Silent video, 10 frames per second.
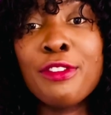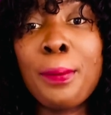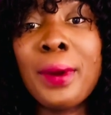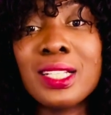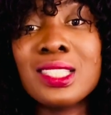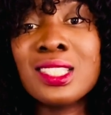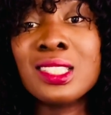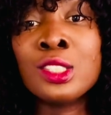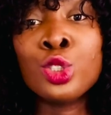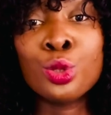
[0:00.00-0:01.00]

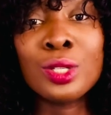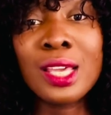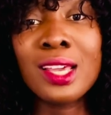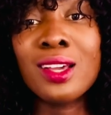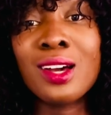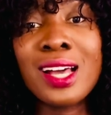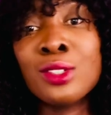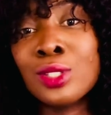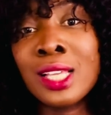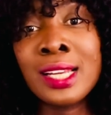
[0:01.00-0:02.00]
practicing in UK and
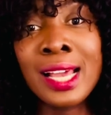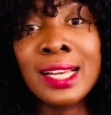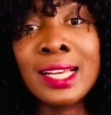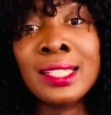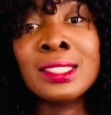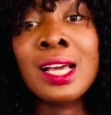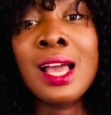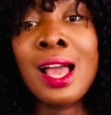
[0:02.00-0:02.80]
Northern Ireland,